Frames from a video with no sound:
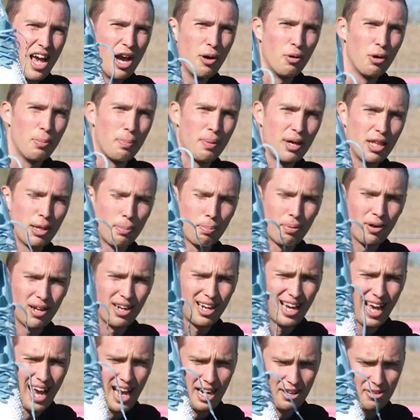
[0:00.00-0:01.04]
it would be the
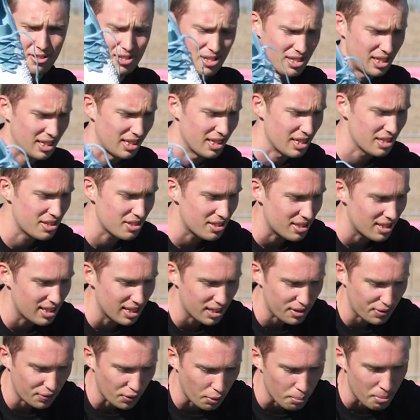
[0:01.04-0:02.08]
predator accuracy. This,
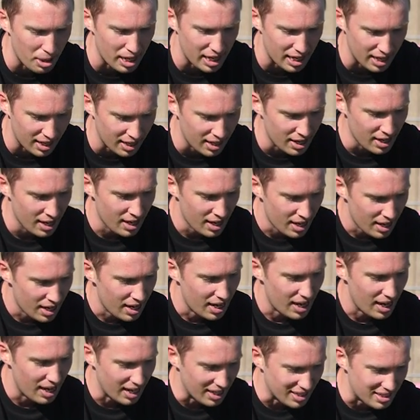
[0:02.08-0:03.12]
this for me
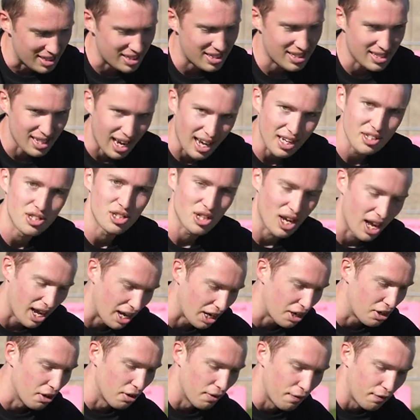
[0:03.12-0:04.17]
is such
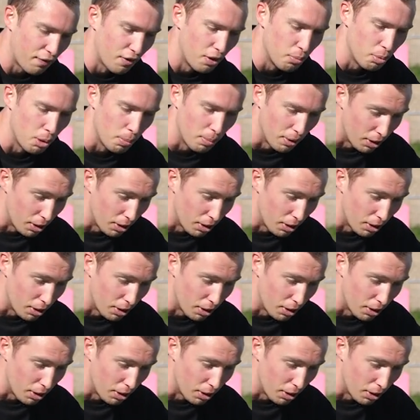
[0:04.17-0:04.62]
a good football